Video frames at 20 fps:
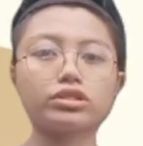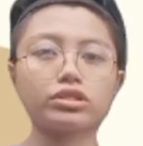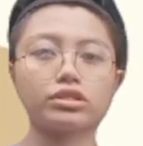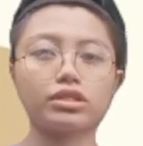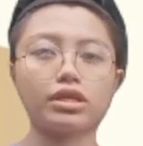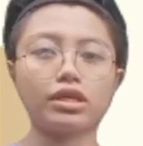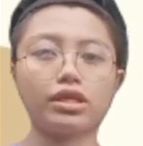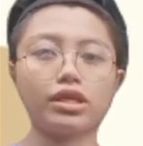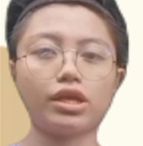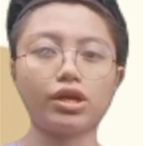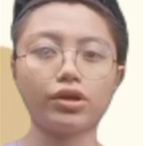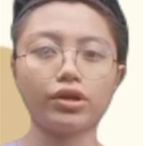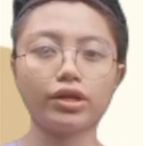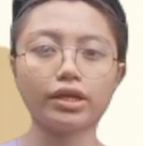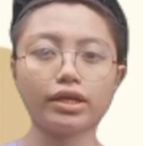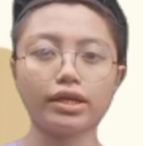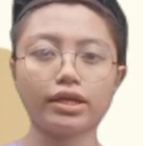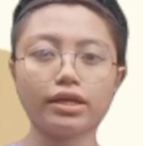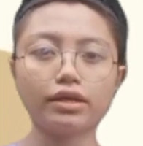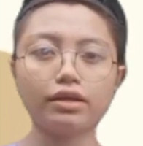which is
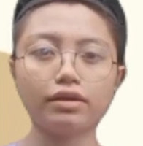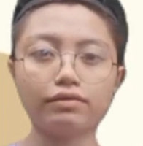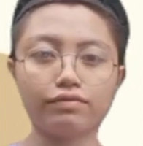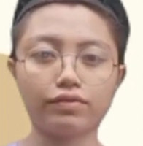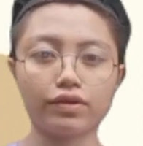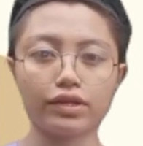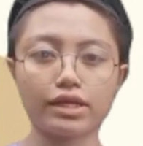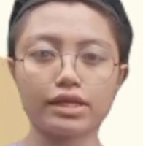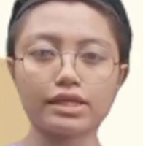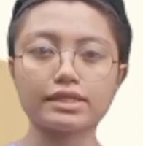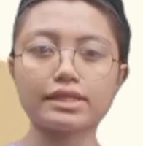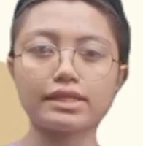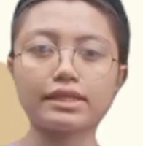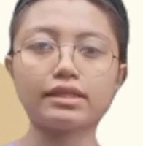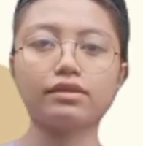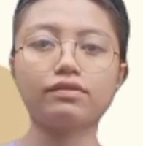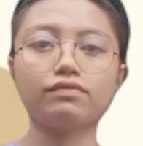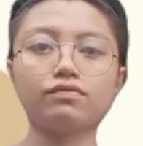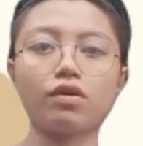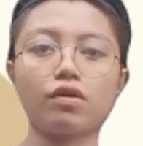inherently evil
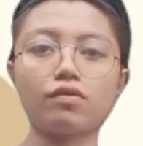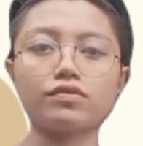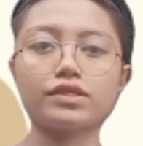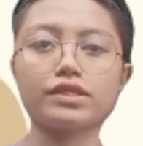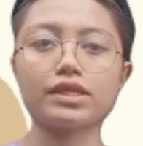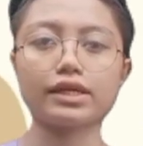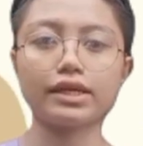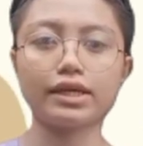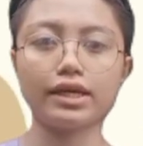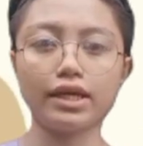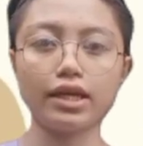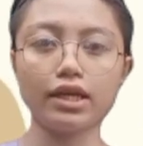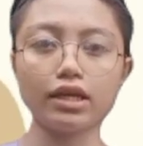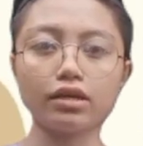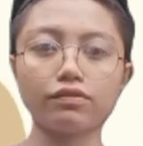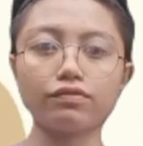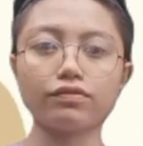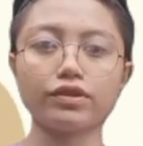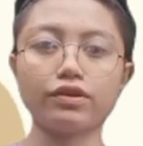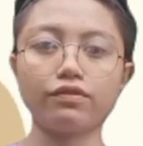as it involves the
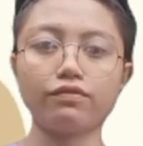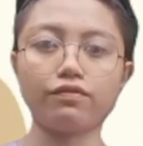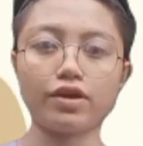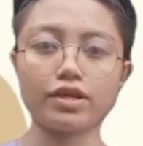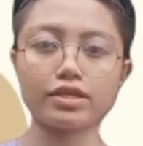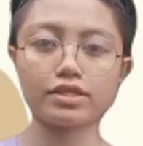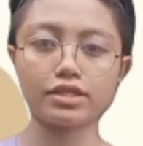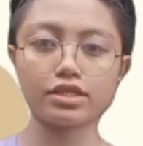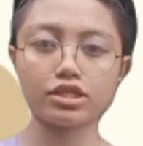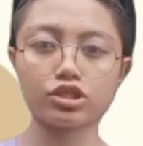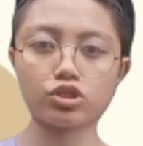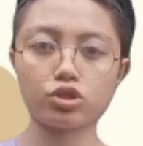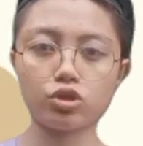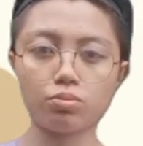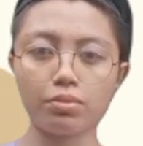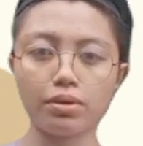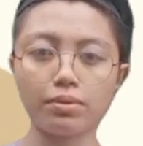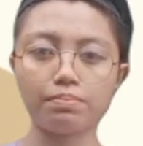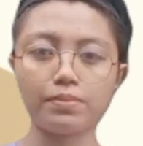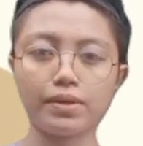killing of a
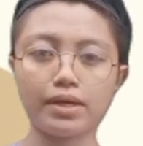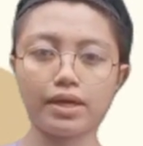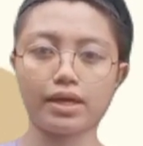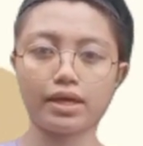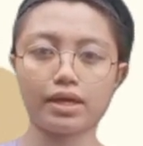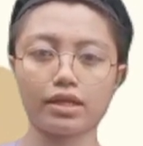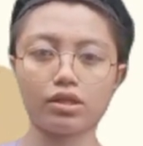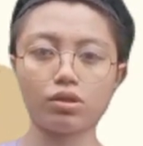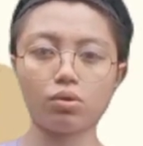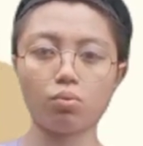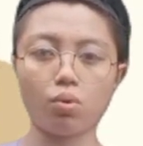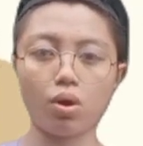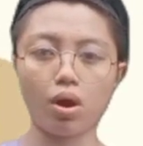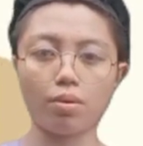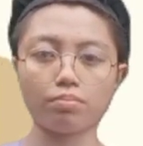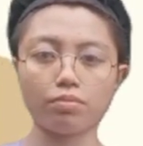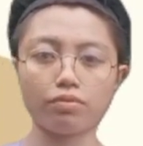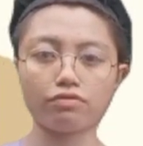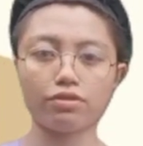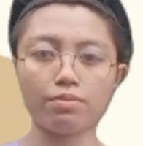defenseless human being in
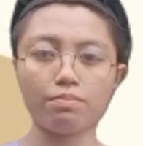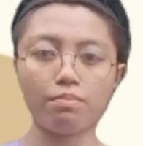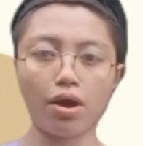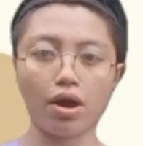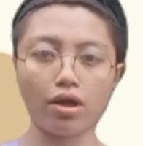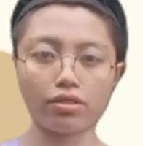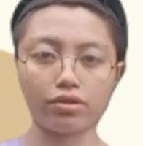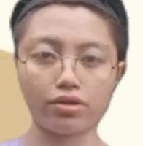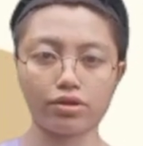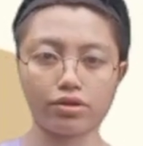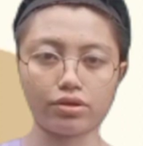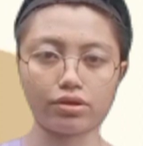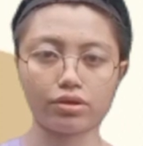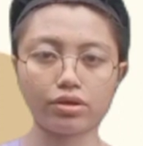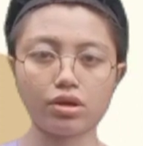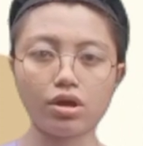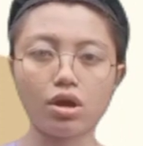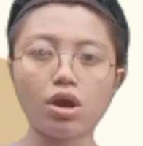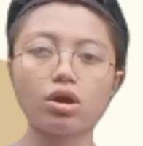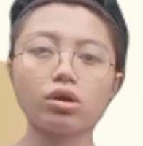the womb of the
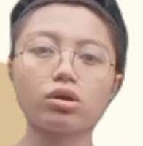mother.